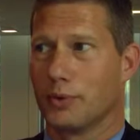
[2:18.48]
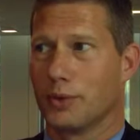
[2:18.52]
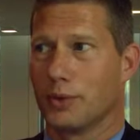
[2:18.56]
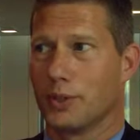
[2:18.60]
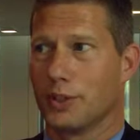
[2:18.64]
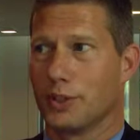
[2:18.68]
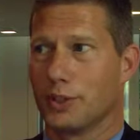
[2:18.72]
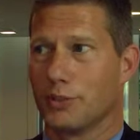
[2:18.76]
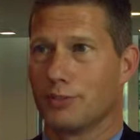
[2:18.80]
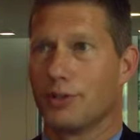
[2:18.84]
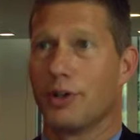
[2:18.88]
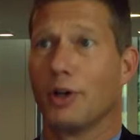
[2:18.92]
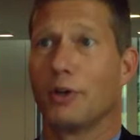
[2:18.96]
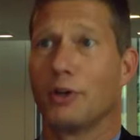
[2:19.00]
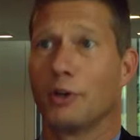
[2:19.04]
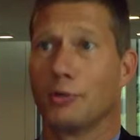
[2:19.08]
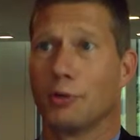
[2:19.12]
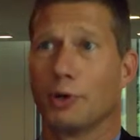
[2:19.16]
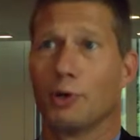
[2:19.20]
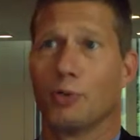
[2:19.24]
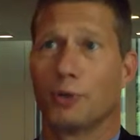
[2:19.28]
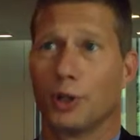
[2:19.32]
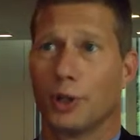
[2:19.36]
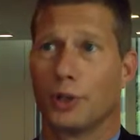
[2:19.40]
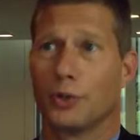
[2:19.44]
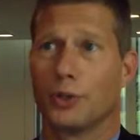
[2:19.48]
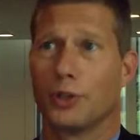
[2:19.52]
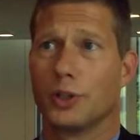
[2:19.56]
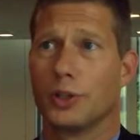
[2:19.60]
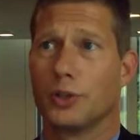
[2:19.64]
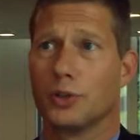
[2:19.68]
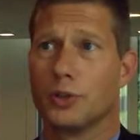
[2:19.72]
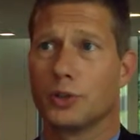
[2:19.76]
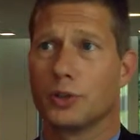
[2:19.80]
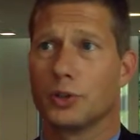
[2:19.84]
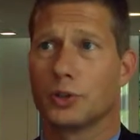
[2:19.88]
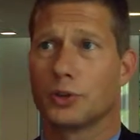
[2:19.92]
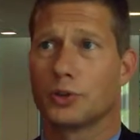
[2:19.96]
It's a valuable
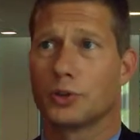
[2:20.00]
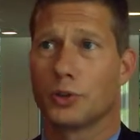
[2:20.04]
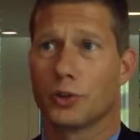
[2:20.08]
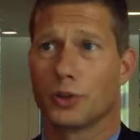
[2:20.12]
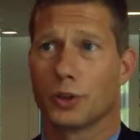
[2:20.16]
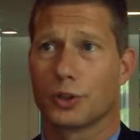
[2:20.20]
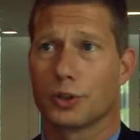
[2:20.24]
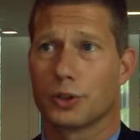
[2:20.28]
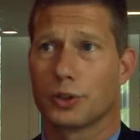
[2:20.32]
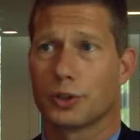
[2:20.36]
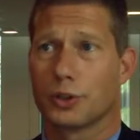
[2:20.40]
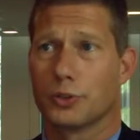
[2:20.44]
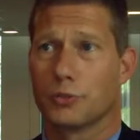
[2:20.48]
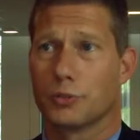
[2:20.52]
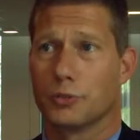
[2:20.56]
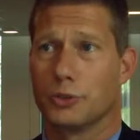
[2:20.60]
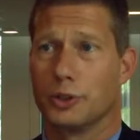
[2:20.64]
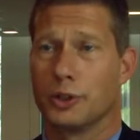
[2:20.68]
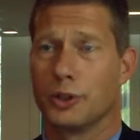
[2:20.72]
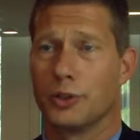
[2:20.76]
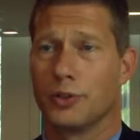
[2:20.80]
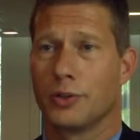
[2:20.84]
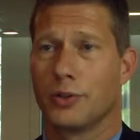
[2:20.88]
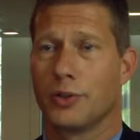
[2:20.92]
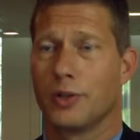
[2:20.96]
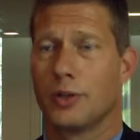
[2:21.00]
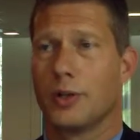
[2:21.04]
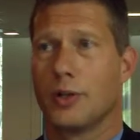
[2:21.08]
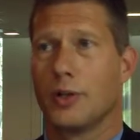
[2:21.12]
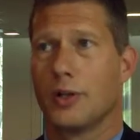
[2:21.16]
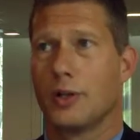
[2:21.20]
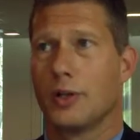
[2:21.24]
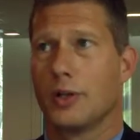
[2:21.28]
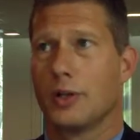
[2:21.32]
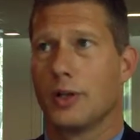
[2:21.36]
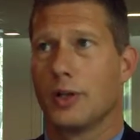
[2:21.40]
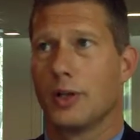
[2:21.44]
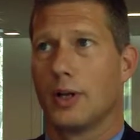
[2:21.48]
protein source, meat.
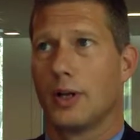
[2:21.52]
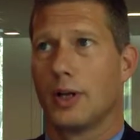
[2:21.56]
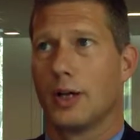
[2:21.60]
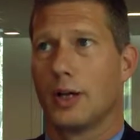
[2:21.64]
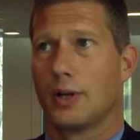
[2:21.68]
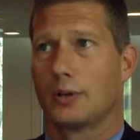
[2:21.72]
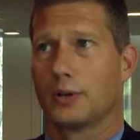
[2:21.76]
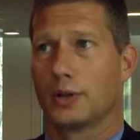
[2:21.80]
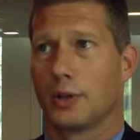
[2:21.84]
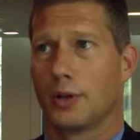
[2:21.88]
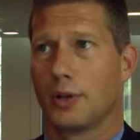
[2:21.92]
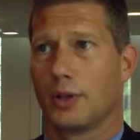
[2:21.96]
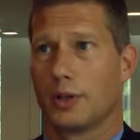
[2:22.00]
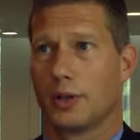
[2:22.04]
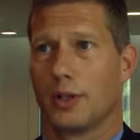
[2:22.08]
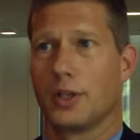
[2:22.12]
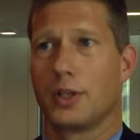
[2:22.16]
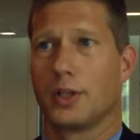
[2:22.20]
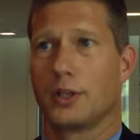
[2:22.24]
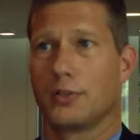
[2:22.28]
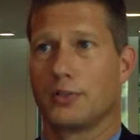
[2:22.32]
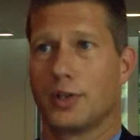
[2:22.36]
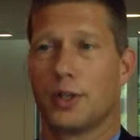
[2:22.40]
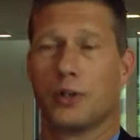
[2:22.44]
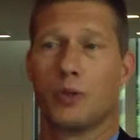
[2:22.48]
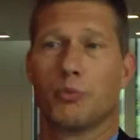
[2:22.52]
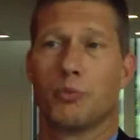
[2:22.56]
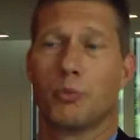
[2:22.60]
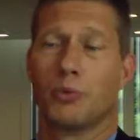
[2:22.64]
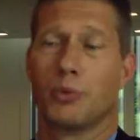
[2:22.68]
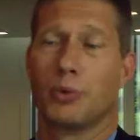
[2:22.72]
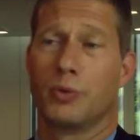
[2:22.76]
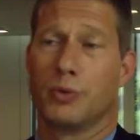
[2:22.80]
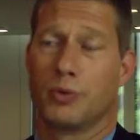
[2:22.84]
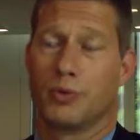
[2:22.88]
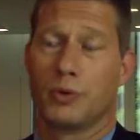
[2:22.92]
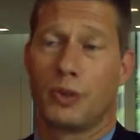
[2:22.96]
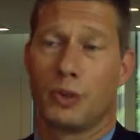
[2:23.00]
So I think it's
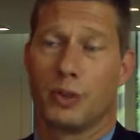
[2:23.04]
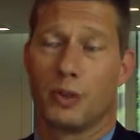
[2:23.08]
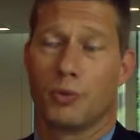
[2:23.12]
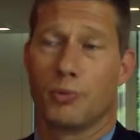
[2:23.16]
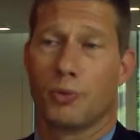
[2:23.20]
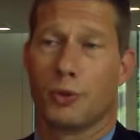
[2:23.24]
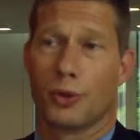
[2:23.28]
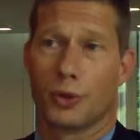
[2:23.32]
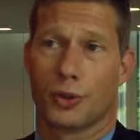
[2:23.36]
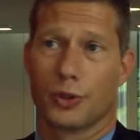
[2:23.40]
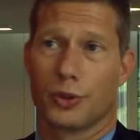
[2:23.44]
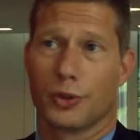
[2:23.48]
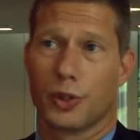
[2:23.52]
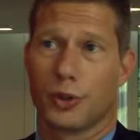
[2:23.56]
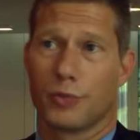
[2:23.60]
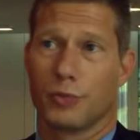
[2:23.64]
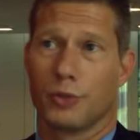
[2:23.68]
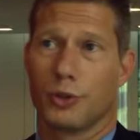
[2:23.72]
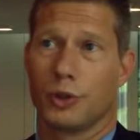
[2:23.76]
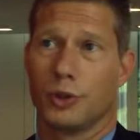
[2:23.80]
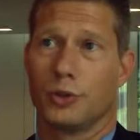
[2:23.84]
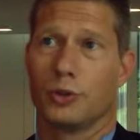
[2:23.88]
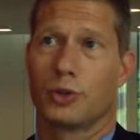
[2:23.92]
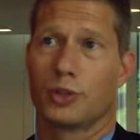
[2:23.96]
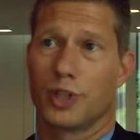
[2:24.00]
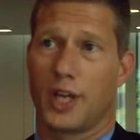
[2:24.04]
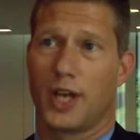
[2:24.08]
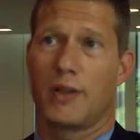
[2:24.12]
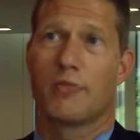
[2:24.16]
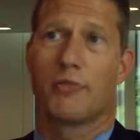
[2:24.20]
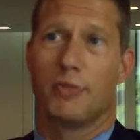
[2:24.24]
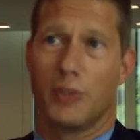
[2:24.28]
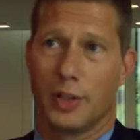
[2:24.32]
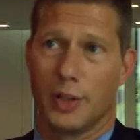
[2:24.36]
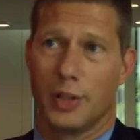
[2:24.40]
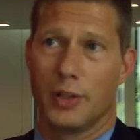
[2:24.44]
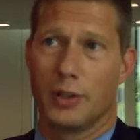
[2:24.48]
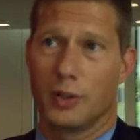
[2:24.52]
very important that we use
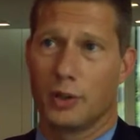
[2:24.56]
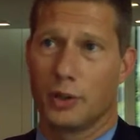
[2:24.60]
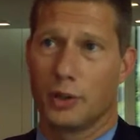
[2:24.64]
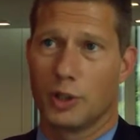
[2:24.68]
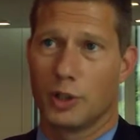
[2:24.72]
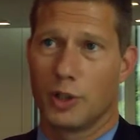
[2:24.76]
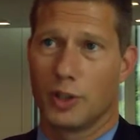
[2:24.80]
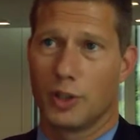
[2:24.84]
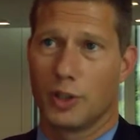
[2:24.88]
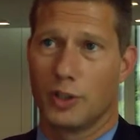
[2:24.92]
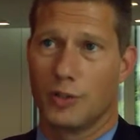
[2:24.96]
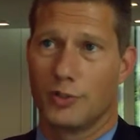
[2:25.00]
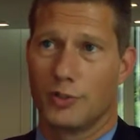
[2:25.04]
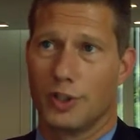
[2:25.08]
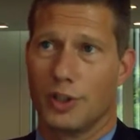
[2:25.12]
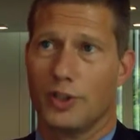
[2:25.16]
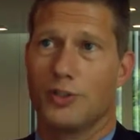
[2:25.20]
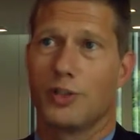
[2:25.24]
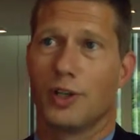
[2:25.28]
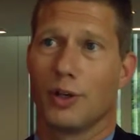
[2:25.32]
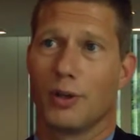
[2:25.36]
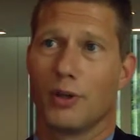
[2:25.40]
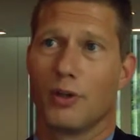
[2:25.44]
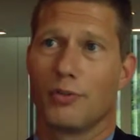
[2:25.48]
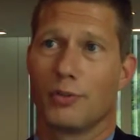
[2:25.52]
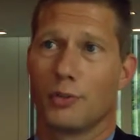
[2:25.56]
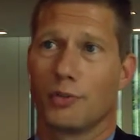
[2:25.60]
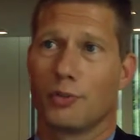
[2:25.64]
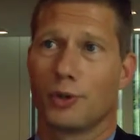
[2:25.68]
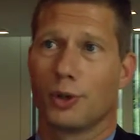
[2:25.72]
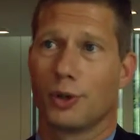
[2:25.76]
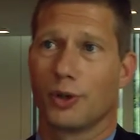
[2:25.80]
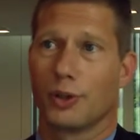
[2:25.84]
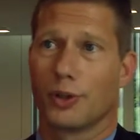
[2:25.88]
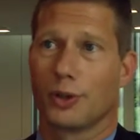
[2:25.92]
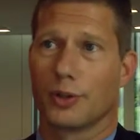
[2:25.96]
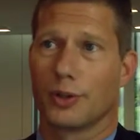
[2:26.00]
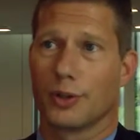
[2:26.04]
every detail of the
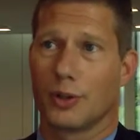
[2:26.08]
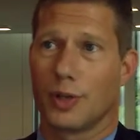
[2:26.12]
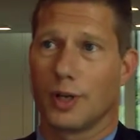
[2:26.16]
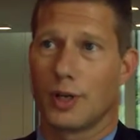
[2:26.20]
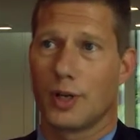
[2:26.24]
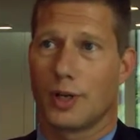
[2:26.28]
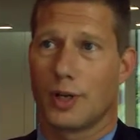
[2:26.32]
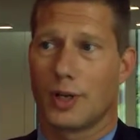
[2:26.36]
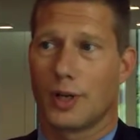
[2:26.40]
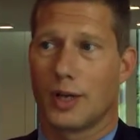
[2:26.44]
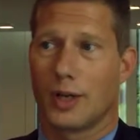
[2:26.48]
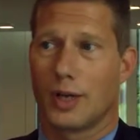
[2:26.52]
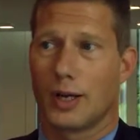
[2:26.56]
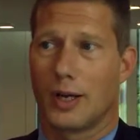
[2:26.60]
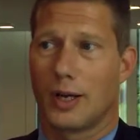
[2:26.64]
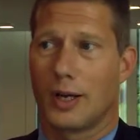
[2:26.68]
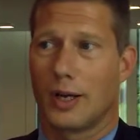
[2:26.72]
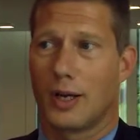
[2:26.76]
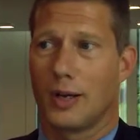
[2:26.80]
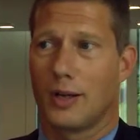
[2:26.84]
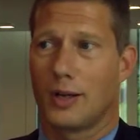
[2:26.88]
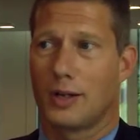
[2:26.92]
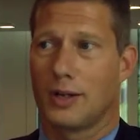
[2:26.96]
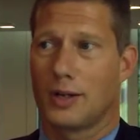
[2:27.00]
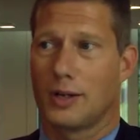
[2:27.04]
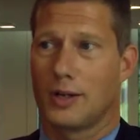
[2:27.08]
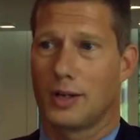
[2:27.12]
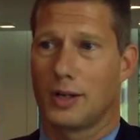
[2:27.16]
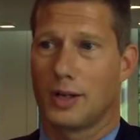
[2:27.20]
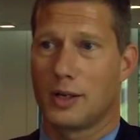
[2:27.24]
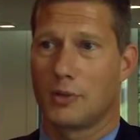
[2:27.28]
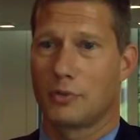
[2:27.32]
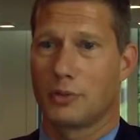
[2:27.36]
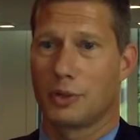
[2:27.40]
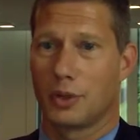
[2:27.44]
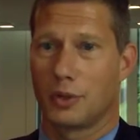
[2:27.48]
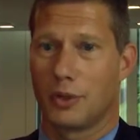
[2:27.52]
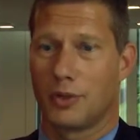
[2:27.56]
product.
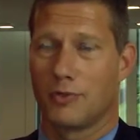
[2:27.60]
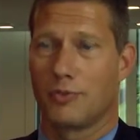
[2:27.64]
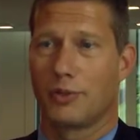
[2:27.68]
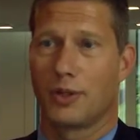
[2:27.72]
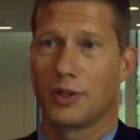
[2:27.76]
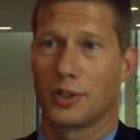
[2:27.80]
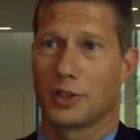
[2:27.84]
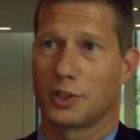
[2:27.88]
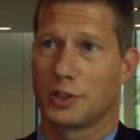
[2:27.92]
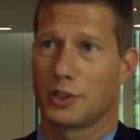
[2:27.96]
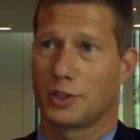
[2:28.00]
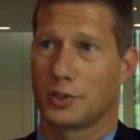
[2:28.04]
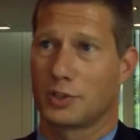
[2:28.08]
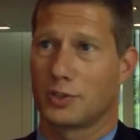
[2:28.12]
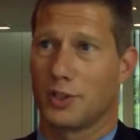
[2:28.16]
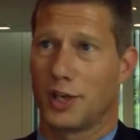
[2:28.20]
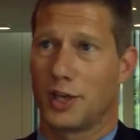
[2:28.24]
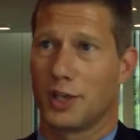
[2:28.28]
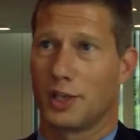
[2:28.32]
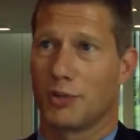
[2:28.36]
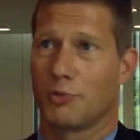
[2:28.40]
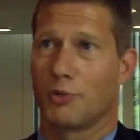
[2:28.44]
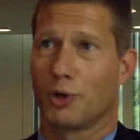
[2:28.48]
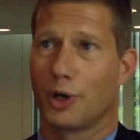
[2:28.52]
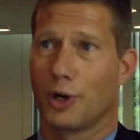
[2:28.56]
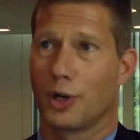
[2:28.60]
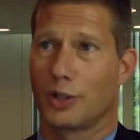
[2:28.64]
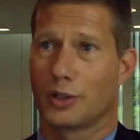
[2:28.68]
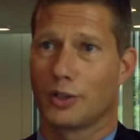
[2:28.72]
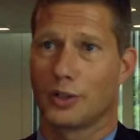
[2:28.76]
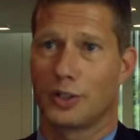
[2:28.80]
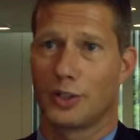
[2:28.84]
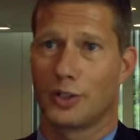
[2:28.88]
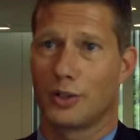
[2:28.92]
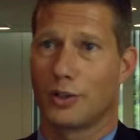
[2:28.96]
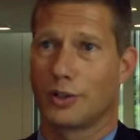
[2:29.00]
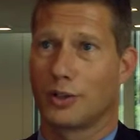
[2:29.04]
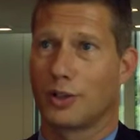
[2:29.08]
So if there's tiny parts
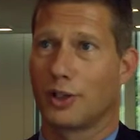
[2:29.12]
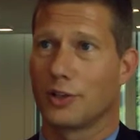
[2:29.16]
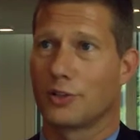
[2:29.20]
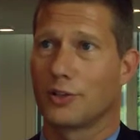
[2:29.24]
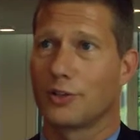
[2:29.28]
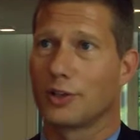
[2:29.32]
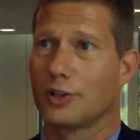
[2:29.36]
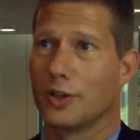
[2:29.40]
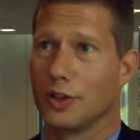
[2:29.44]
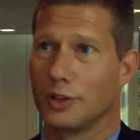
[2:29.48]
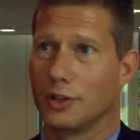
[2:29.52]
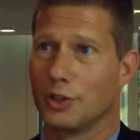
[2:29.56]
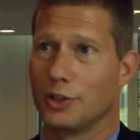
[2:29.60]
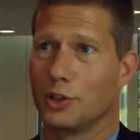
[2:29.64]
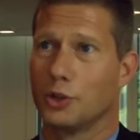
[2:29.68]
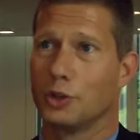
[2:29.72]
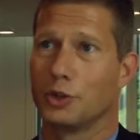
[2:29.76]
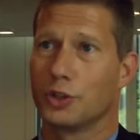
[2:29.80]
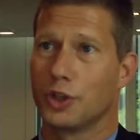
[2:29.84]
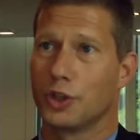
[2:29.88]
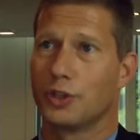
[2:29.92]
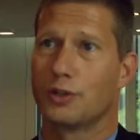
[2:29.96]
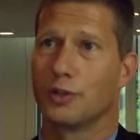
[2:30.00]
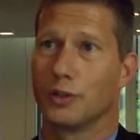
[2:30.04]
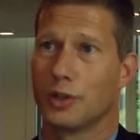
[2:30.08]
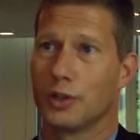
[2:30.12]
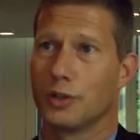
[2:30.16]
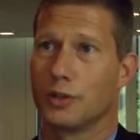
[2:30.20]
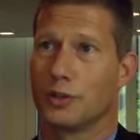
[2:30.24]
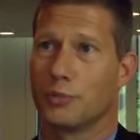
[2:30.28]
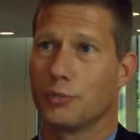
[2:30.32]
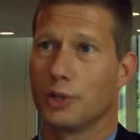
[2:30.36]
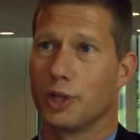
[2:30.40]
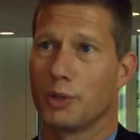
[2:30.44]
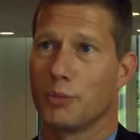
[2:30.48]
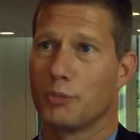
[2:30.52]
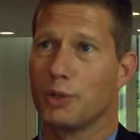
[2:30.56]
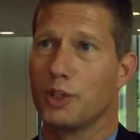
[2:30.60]
that are not used in
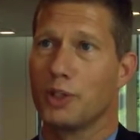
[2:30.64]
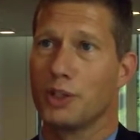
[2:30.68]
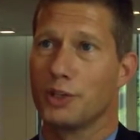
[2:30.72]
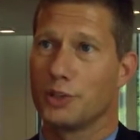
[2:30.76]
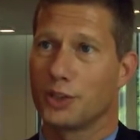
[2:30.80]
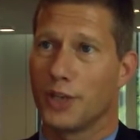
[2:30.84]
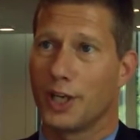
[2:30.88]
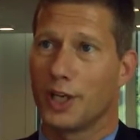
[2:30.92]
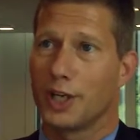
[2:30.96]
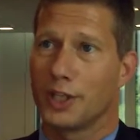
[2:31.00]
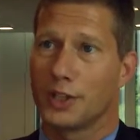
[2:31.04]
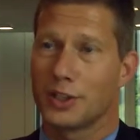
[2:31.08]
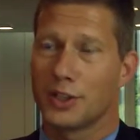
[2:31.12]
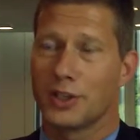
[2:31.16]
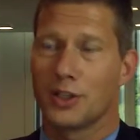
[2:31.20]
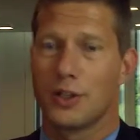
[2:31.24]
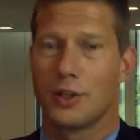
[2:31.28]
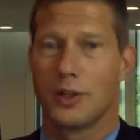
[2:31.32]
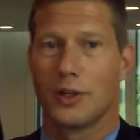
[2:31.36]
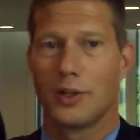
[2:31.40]
the big meat steaks,